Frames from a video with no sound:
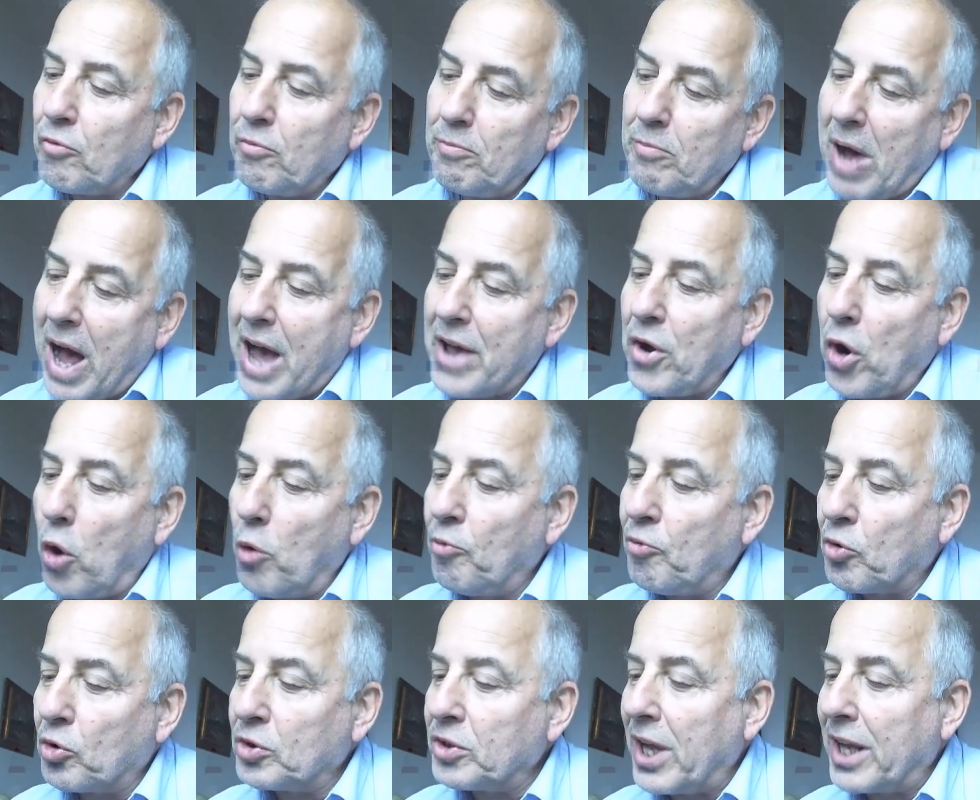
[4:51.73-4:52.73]
I hope,
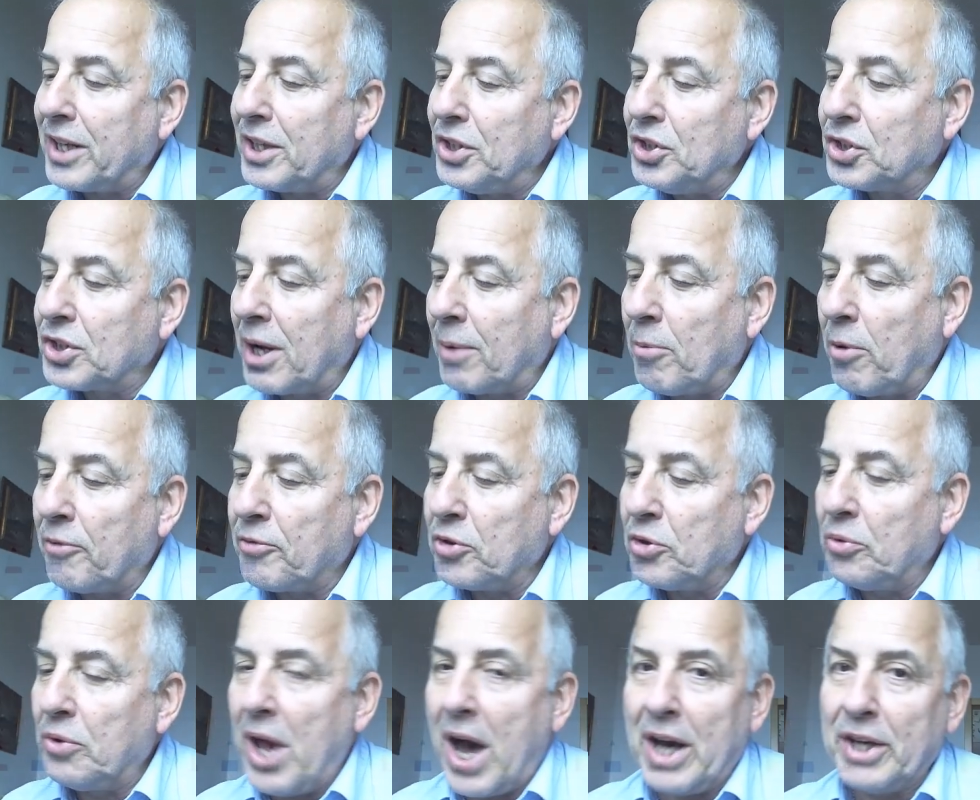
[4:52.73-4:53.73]
for at least some of you,
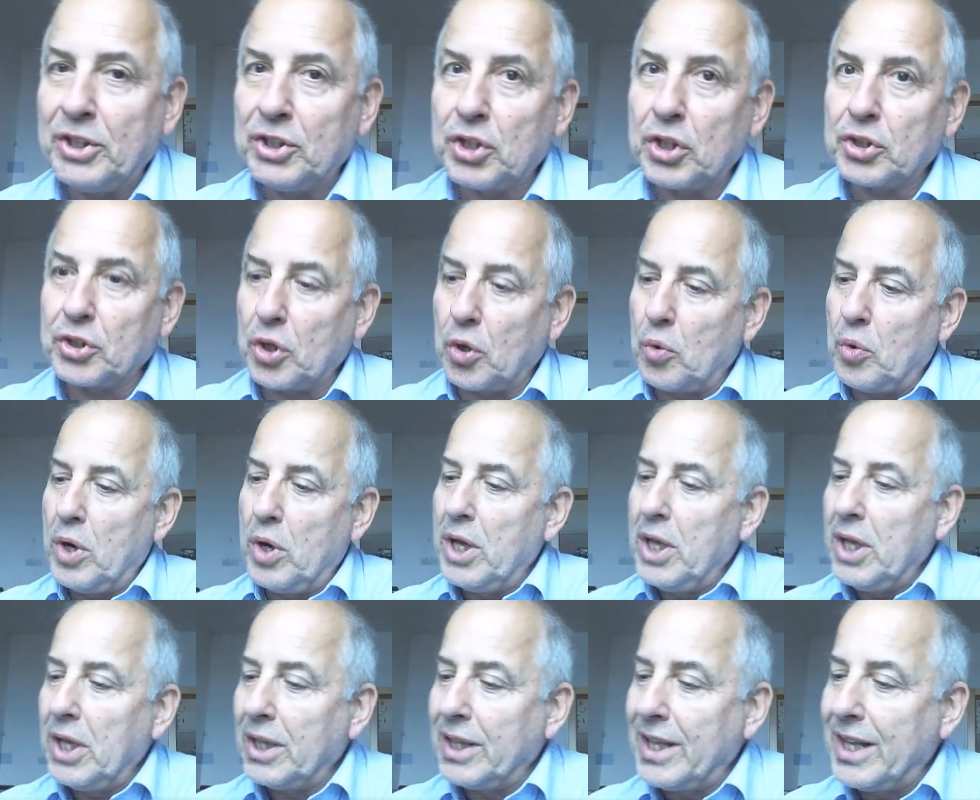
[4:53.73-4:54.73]
nice. So
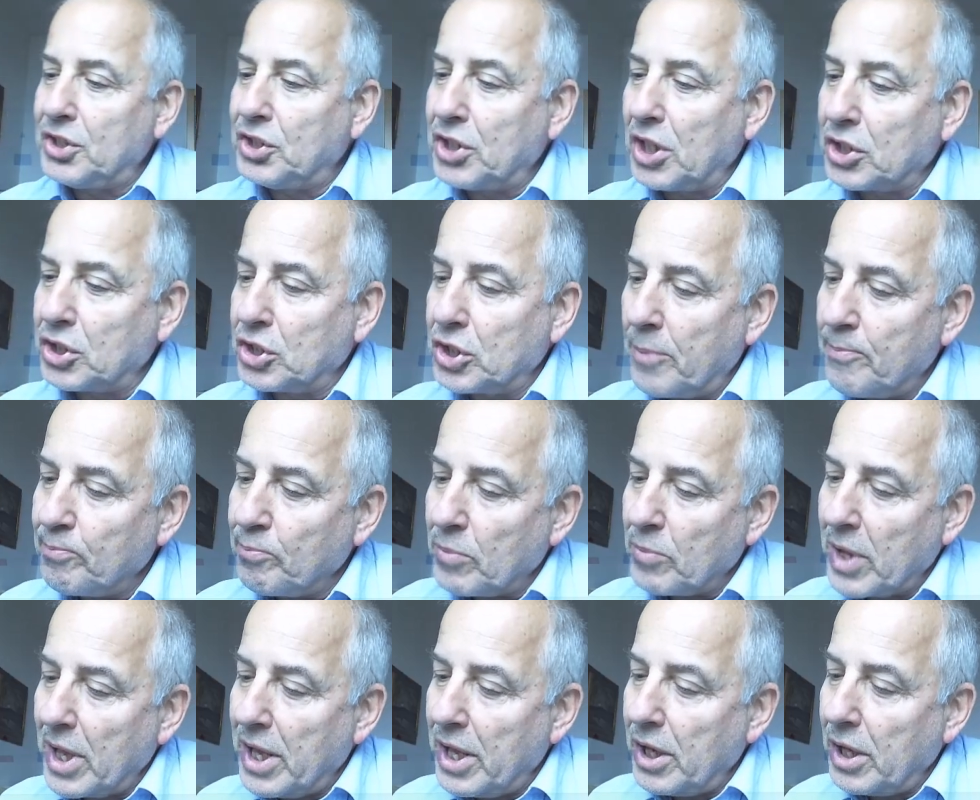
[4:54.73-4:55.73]
let's just
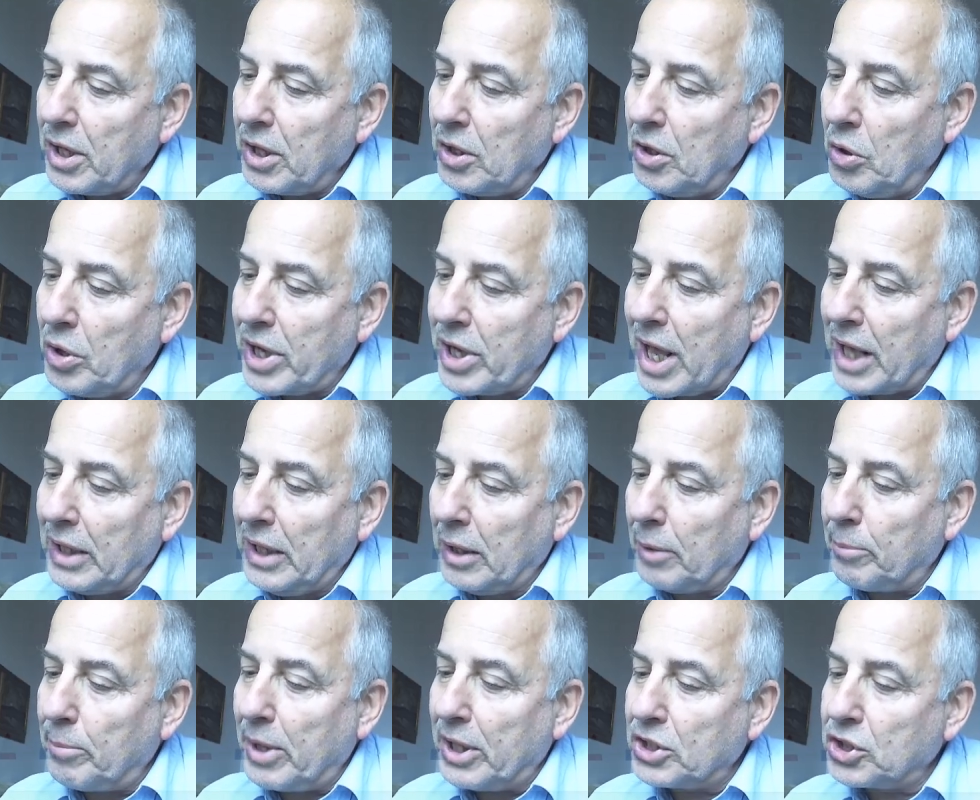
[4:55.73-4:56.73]
look a little
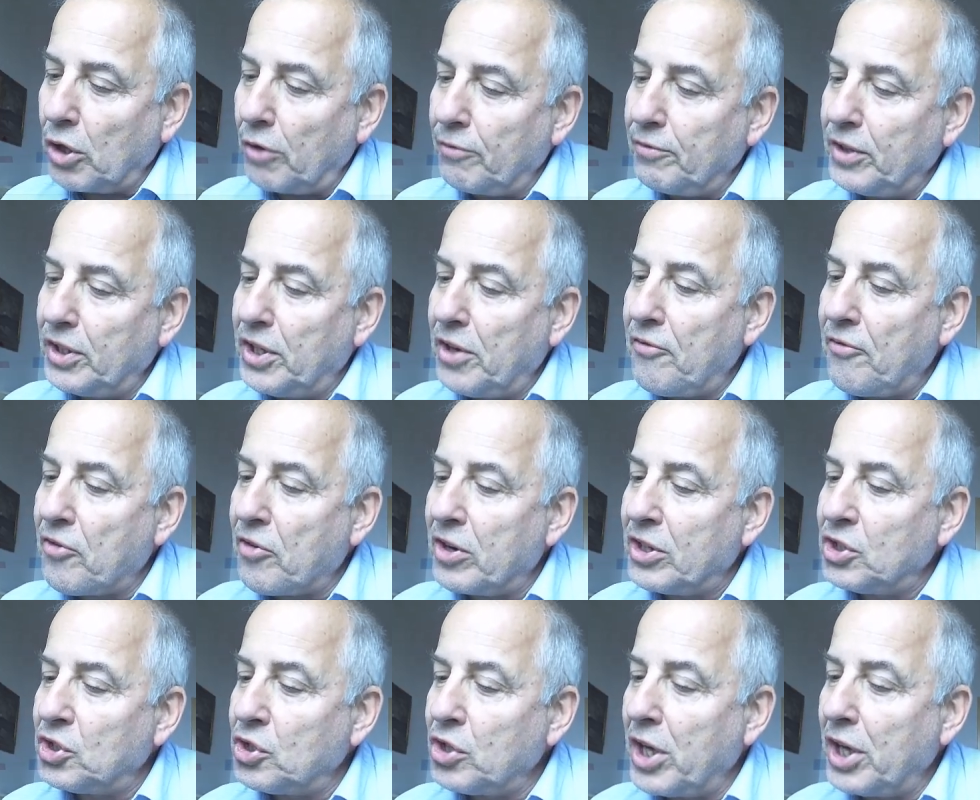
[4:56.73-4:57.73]
bit. So if we
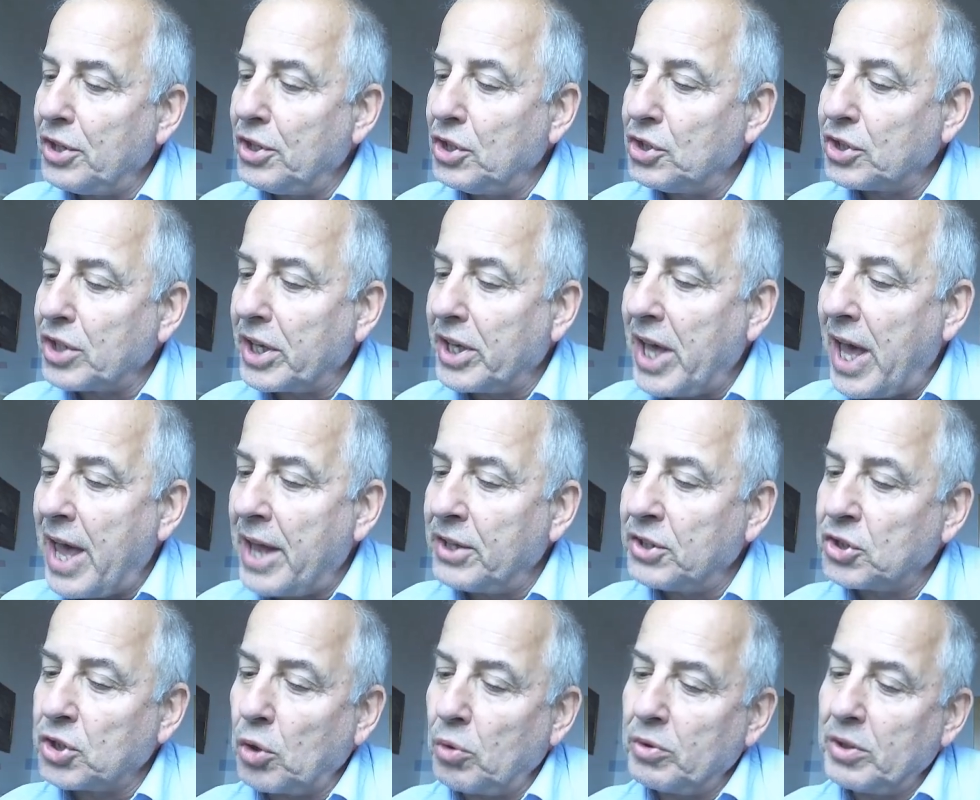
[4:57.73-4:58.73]
differentiate this again,
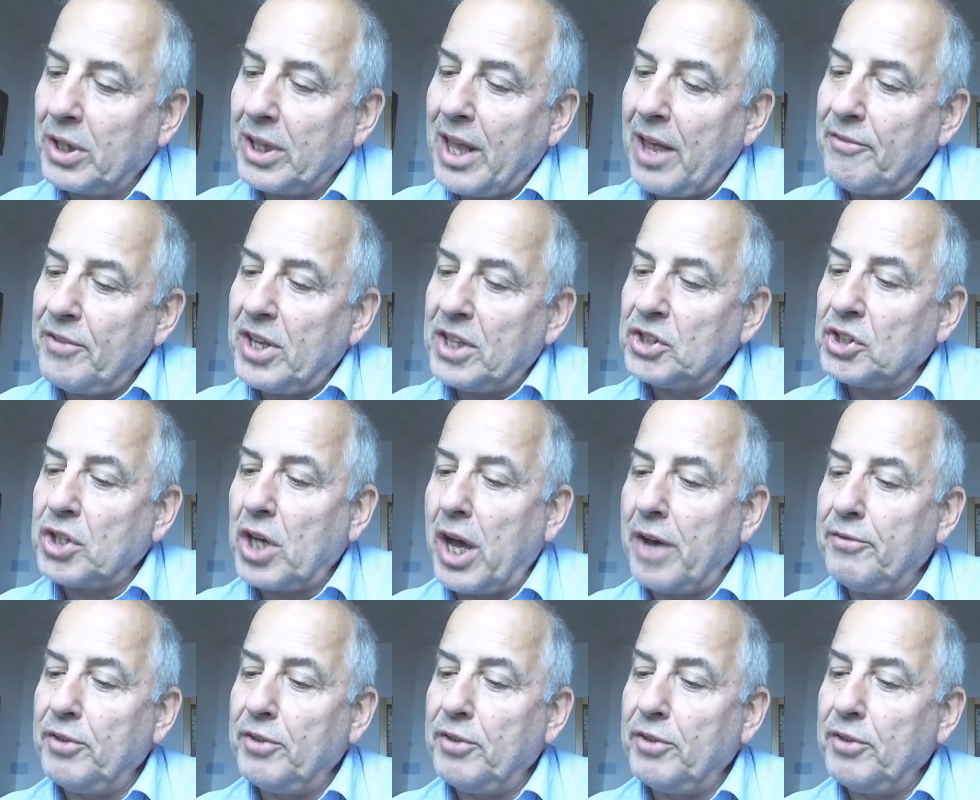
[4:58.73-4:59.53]
so on the left hand side we